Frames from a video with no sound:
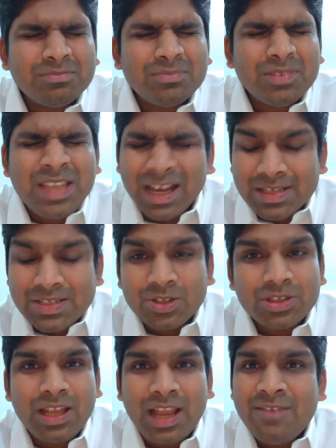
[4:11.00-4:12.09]
Yeah,
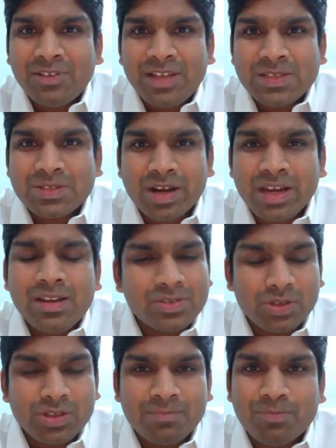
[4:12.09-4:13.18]
so the live test, right?
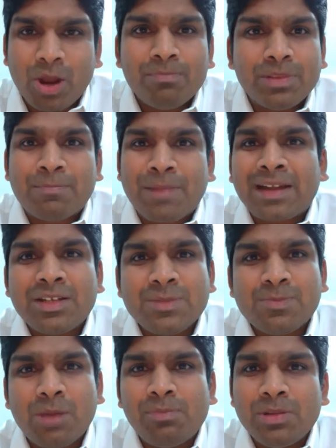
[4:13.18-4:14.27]
So the practice
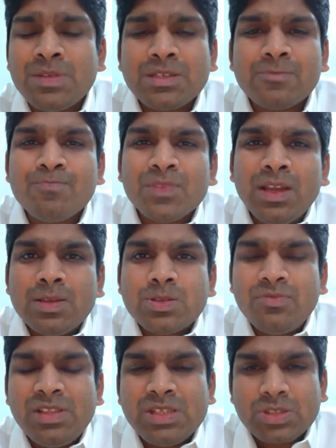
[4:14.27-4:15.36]
problems.
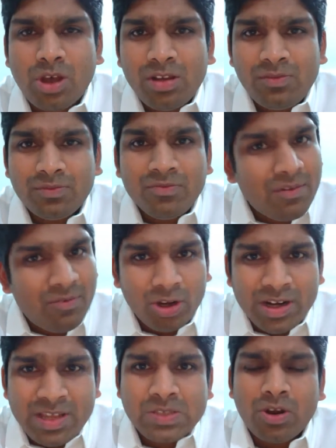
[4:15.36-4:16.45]
So we have
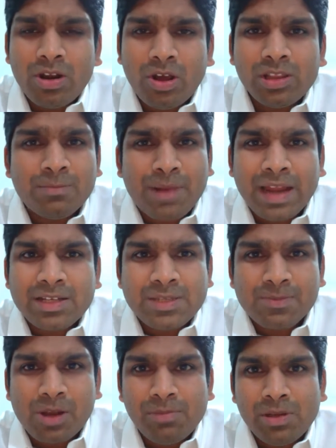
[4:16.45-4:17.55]
already solved all the practice
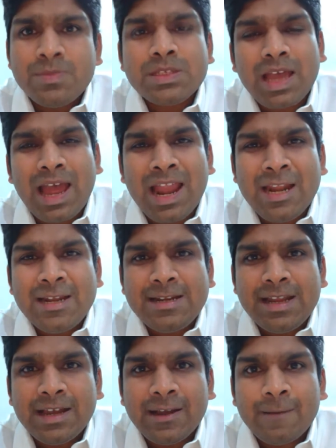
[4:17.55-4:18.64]
problems,
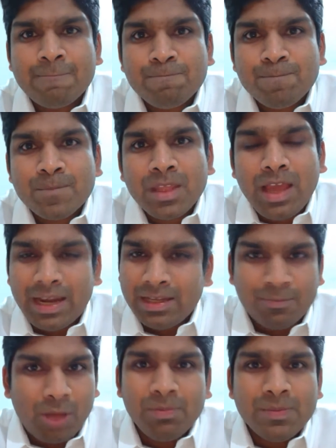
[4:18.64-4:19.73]
and the
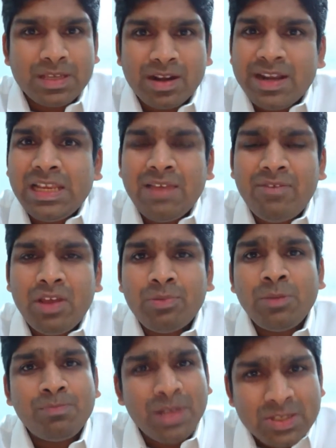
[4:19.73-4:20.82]
problems are readily
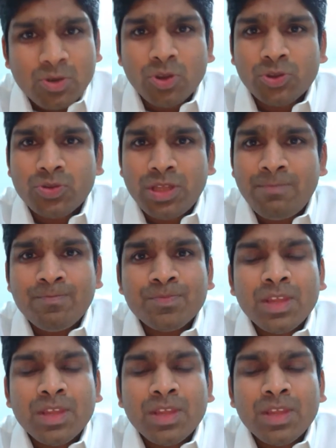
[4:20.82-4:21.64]
available. Please go through them.